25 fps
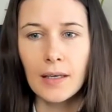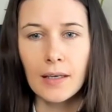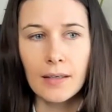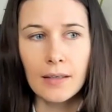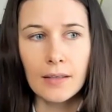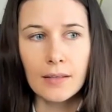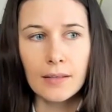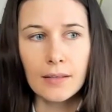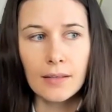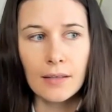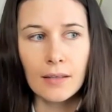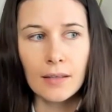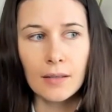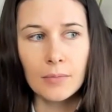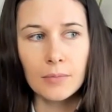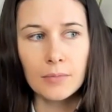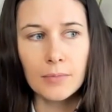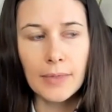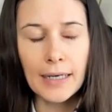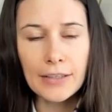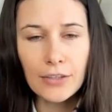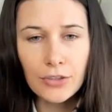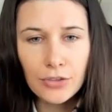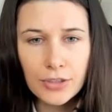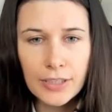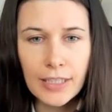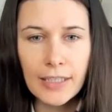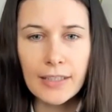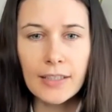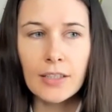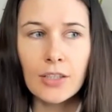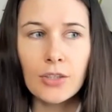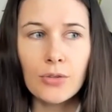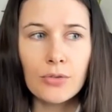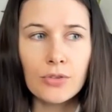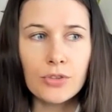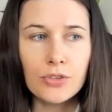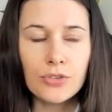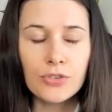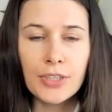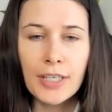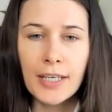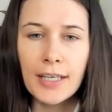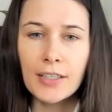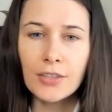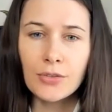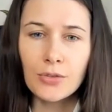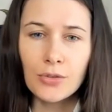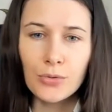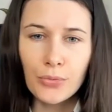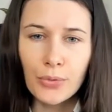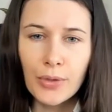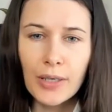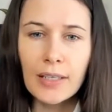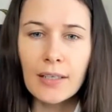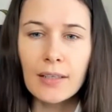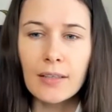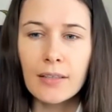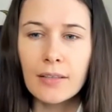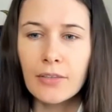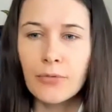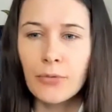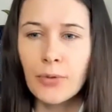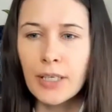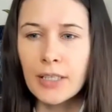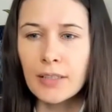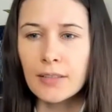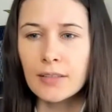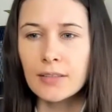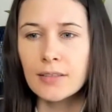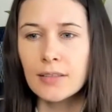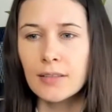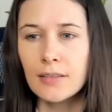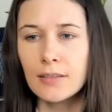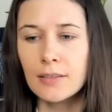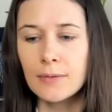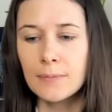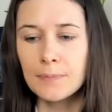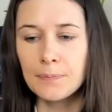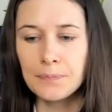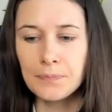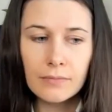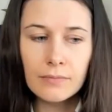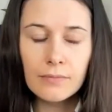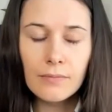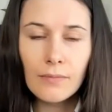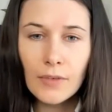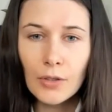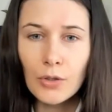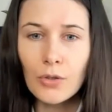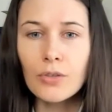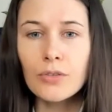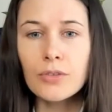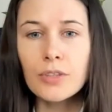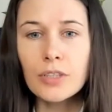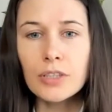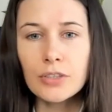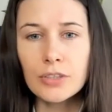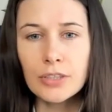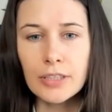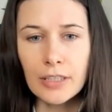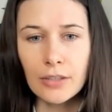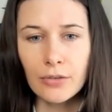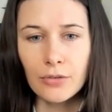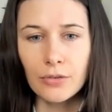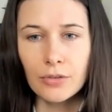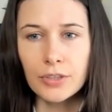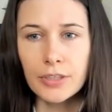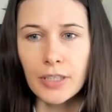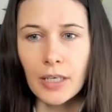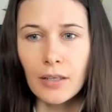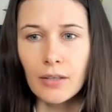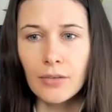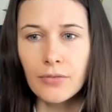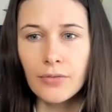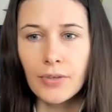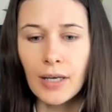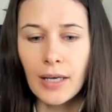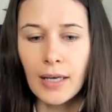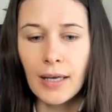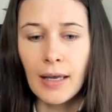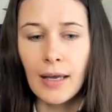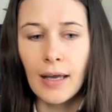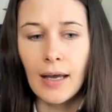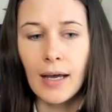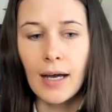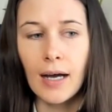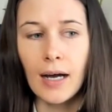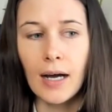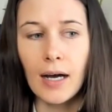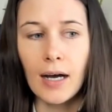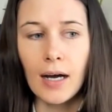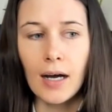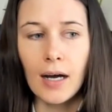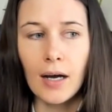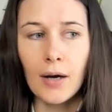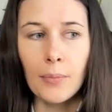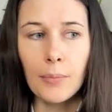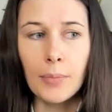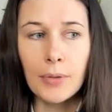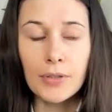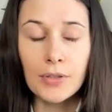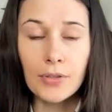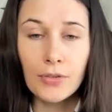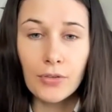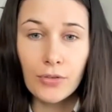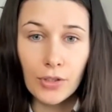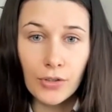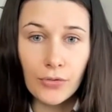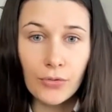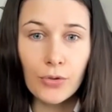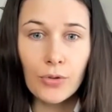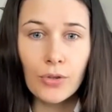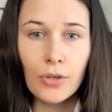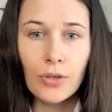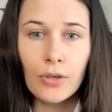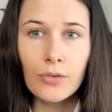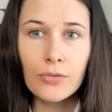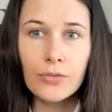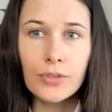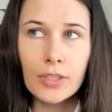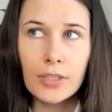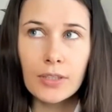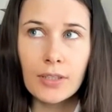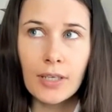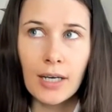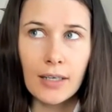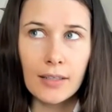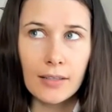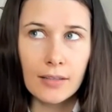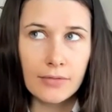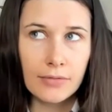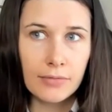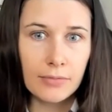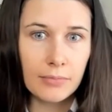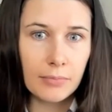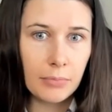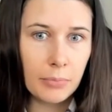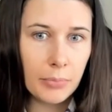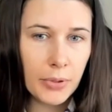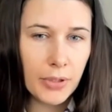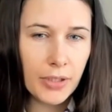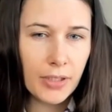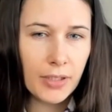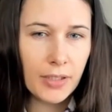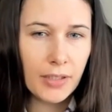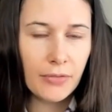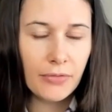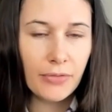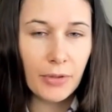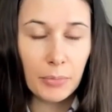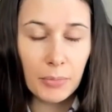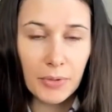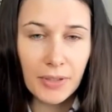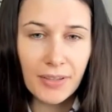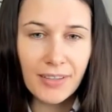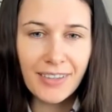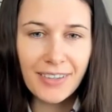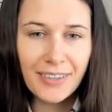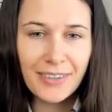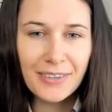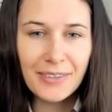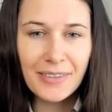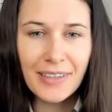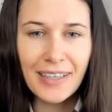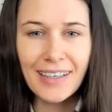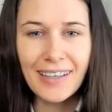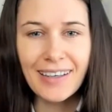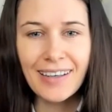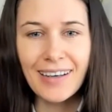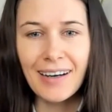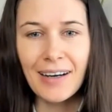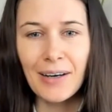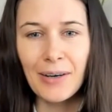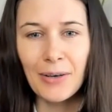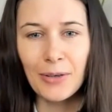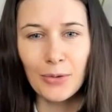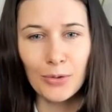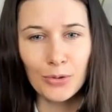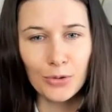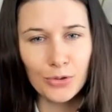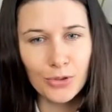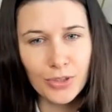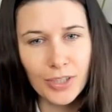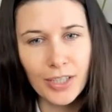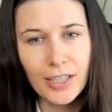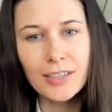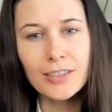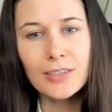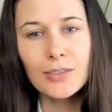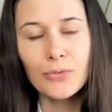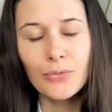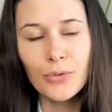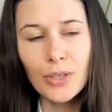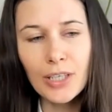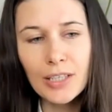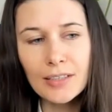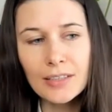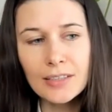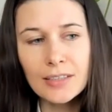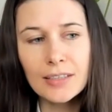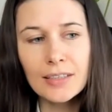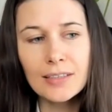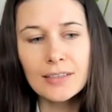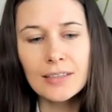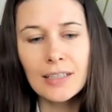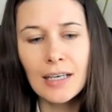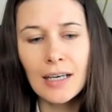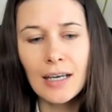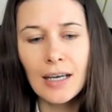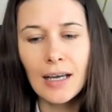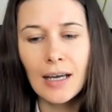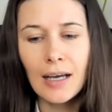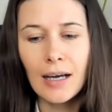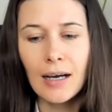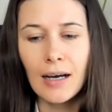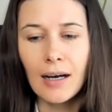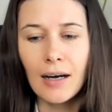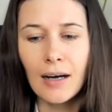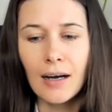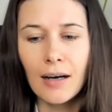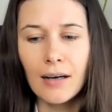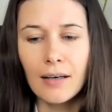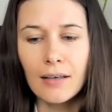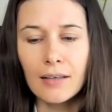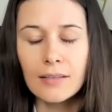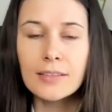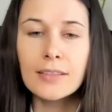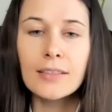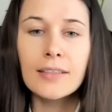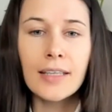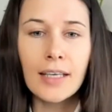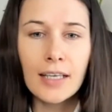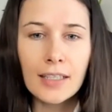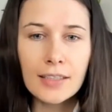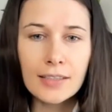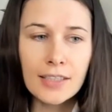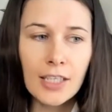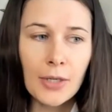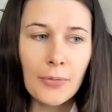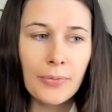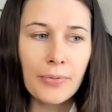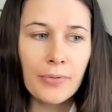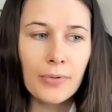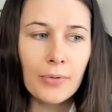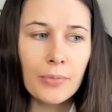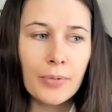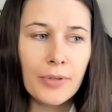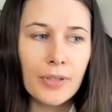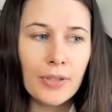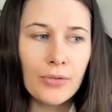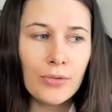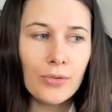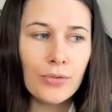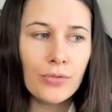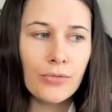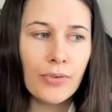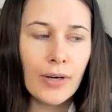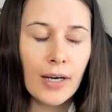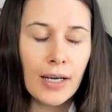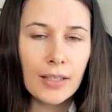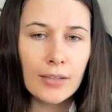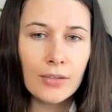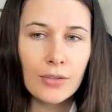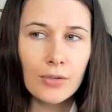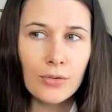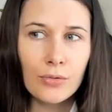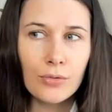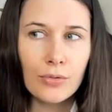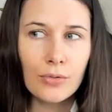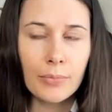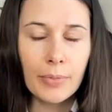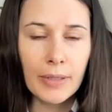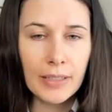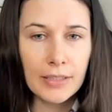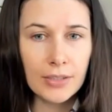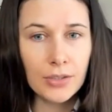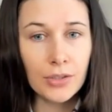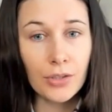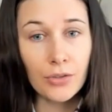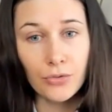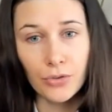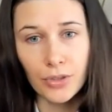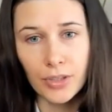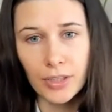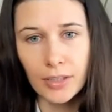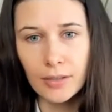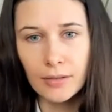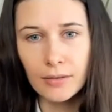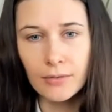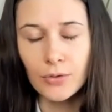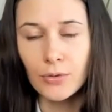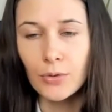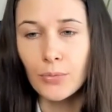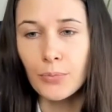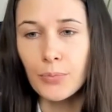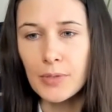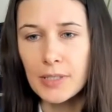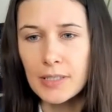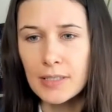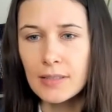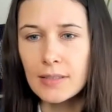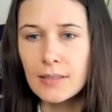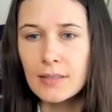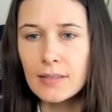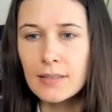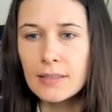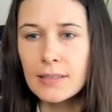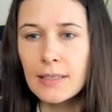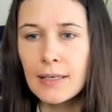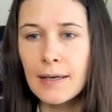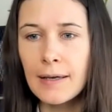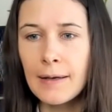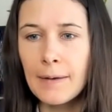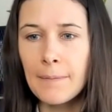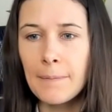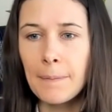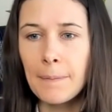and um, understanding your strengths your weaknesses you understand yourself uh, but if you already kind of pretty familiar, like uh, your strengths and weaknesses, uh, the next step will be to find your best career, your business,